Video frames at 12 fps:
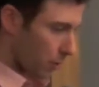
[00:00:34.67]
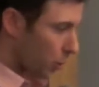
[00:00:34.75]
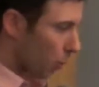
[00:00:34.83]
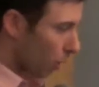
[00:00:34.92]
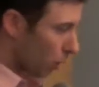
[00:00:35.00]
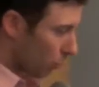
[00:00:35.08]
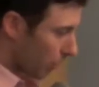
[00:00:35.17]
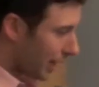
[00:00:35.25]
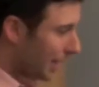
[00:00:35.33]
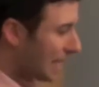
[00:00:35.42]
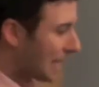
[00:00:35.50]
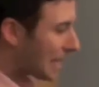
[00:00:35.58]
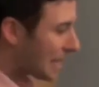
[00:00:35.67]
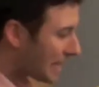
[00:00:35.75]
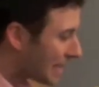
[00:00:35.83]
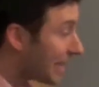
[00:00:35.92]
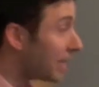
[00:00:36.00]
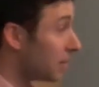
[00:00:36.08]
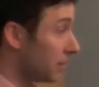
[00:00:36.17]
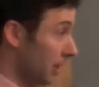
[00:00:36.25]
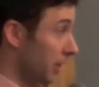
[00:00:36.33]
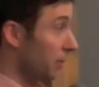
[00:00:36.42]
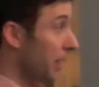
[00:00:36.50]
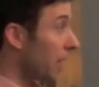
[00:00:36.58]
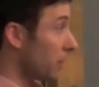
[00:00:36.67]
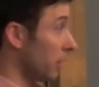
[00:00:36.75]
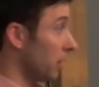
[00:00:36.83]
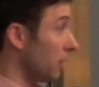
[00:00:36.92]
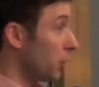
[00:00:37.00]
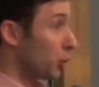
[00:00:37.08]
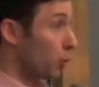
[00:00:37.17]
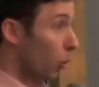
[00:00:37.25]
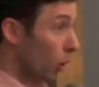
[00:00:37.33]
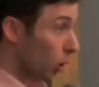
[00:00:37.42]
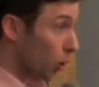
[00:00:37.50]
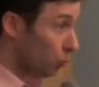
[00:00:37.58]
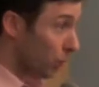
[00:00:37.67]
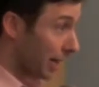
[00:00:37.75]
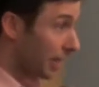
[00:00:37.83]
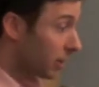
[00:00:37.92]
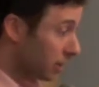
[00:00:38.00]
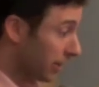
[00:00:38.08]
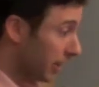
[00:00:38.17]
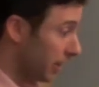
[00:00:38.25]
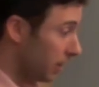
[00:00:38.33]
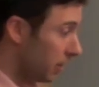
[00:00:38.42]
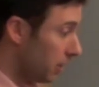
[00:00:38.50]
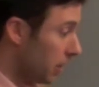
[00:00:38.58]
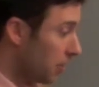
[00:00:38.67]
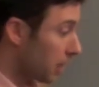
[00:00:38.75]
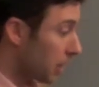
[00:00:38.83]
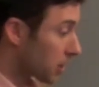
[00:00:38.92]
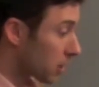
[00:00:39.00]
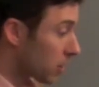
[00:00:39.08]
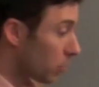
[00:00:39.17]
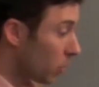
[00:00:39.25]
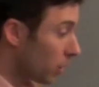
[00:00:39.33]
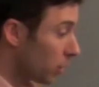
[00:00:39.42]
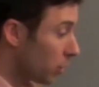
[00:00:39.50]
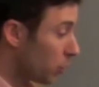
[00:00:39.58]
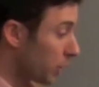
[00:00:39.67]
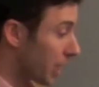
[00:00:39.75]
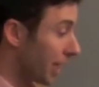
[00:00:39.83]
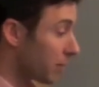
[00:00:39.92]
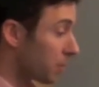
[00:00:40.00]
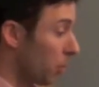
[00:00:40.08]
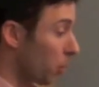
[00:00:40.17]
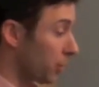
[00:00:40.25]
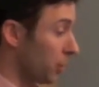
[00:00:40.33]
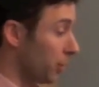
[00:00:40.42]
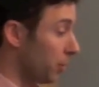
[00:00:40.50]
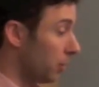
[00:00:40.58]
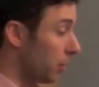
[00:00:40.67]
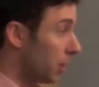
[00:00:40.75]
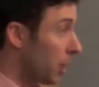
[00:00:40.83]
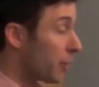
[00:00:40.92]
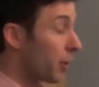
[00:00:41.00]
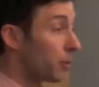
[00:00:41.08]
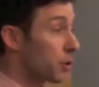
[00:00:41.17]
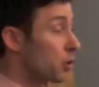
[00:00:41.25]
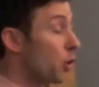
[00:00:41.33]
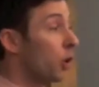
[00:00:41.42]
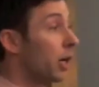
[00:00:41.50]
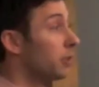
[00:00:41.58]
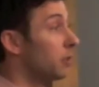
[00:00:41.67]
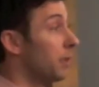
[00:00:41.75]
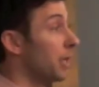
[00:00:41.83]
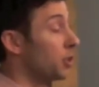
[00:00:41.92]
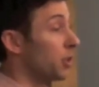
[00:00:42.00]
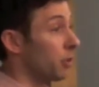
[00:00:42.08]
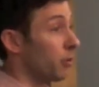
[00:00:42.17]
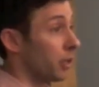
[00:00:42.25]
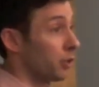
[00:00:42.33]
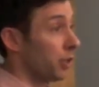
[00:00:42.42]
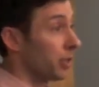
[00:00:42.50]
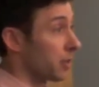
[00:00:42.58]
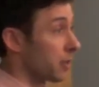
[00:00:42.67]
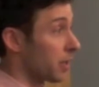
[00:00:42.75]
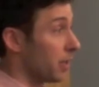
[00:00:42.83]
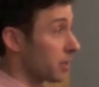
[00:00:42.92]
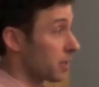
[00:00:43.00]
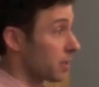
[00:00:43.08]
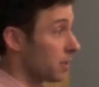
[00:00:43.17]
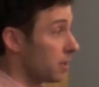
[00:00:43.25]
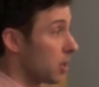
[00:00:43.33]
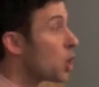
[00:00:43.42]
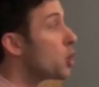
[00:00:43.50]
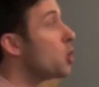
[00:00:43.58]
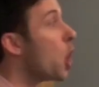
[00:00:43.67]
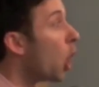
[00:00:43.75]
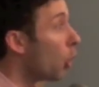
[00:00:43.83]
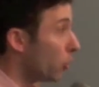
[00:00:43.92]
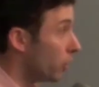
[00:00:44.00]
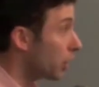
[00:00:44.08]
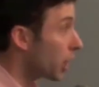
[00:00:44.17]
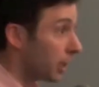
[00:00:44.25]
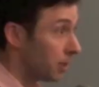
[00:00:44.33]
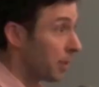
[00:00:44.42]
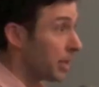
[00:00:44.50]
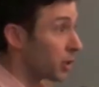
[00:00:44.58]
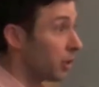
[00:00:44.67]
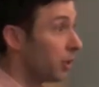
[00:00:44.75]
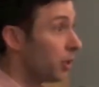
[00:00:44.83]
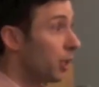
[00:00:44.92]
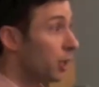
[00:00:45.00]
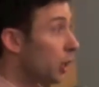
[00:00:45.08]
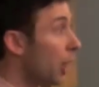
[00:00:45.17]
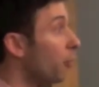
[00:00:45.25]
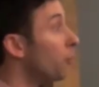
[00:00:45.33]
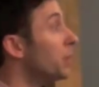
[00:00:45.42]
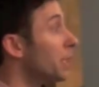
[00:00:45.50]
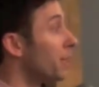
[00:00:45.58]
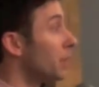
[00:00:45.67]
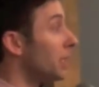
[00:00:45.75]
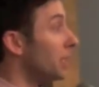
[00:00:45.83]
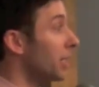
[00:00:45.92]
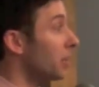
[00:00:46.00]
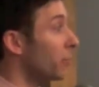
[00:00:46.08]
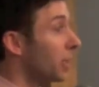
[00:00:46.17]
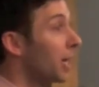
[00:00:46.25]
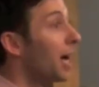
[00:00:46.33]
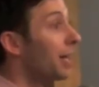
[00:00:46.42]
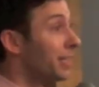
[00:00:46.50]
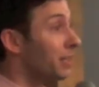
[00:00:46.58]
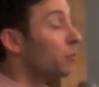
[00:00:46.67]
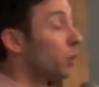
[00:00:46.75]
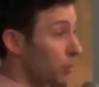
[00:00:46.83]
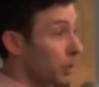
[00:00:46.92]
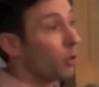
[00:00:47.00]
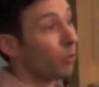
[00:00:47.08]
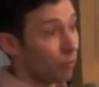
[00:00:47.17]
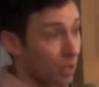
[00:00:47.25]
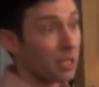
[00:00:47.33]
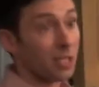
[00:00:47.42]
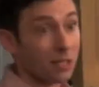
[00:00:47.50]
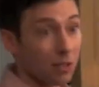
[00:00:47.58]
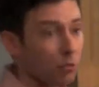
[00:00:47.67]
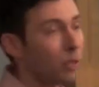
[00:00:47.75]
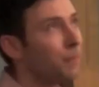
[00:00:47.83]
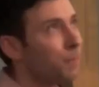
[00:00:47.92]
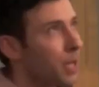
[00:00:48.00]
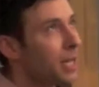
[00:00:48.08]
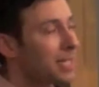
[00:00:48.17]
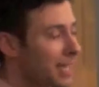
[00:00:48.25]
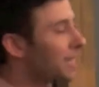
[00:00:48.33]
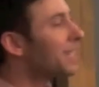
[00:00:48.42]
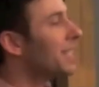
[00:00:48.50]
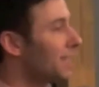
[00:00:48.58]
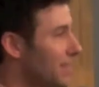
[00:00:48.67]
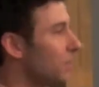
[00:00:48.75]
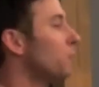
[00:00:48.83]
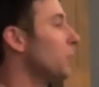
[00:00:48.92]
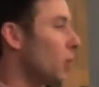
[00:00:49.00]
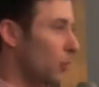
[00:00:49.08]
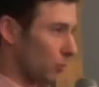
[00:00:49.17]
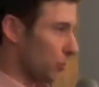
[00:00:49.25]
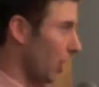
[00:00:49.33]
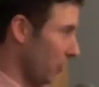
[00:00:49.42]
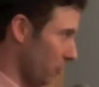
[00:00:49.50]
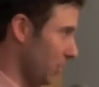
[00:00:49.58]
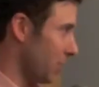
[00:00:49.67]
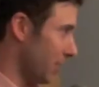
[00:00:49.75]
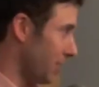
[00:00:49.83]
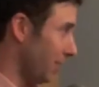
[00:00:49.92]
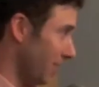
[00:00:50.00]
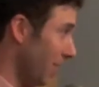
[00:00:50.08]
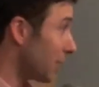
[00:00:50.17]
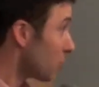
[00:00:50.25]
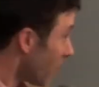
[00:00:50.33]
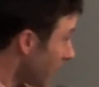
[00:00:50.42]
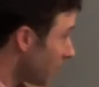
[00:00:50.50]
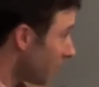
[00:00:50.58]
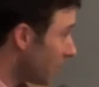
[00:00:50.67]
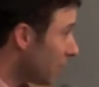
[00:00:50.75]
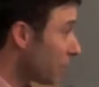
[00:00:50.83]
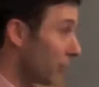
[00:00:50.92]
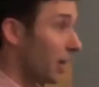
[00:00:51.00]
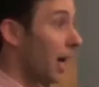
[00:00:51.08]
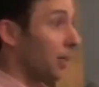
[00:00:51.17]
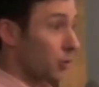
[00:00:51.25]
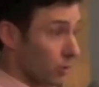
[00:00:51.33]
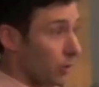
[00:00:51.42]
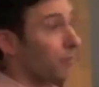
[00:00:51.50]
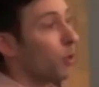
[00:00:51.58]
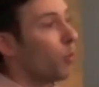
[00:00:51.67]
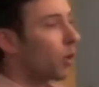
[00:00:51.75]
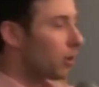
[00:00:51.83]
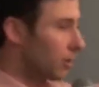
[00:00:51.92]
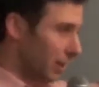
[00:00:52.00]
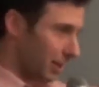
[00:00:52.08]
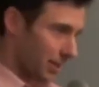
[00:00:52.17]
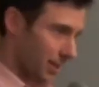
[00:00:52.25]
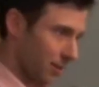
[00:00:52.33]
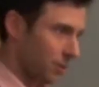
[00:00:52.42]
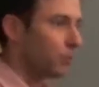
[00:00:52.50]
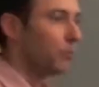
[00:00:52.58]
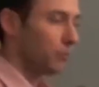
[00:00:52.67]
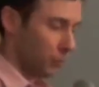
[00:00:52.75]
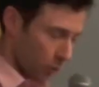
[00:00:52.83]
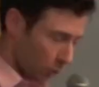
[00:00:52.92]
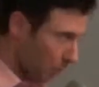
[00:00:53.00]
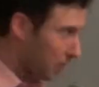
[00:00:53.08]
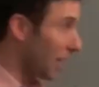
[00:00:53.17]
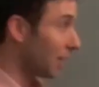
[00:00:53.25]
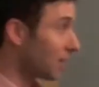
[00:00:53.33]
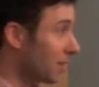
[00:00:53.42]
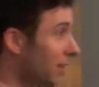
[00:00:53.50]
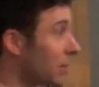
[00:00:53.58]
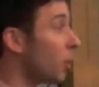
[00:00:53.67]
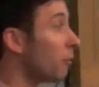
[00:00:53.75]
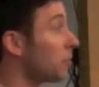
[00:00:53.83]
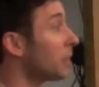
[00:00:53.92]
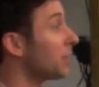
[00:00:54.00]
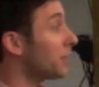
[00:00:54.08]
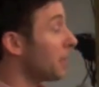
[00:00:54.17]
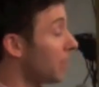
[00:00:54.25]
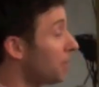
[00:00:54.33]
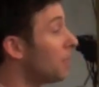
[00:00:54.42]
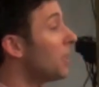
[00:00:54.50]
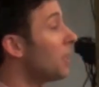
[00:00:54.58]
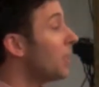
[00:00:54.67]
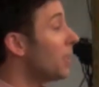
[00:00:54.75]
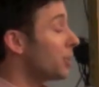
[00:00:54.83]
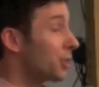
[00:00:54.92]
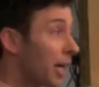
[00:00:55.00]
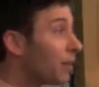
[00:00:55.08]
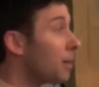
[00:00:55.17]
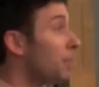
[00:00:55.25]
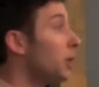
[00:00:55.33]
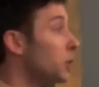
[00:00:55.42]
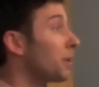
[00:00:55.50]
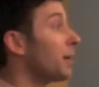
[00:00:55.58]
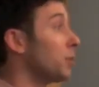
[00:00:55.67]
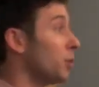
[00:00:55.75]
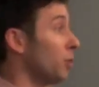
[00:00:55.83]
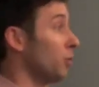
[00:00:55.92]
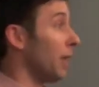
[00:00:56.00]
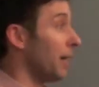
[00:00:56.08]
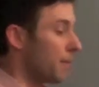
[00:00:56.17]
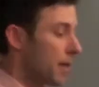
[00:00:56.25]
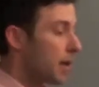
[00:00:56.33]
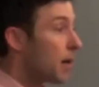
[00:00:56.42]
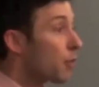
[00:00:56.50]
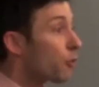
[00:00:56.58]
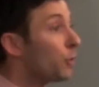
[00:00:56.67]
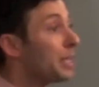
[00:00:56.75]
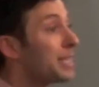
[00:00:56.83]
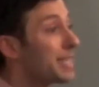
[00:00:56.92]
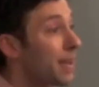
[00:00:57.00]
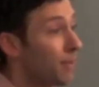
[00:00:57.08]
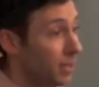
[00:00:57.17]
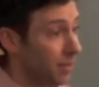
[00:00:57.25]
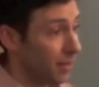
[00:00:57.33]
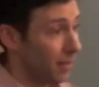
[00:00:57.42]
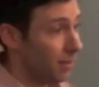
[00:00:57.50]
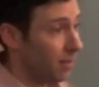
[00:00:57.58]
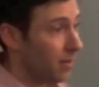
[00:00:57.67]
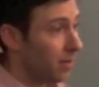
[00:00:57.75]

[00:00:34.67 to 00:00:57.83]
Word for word: You are already clean. Hear me out here. You are already clean because of the word which I have spoken to you. There is no condemnation in Christ Jesus, guys. No condemnation. John 3.17 says, for God, well, we know 3, 6, 3 16, we know John 3.16, guys, right? For God so loved the world that he sent his only begotten son, that whoever believes in him shall not perish but have eternal life. 3.17,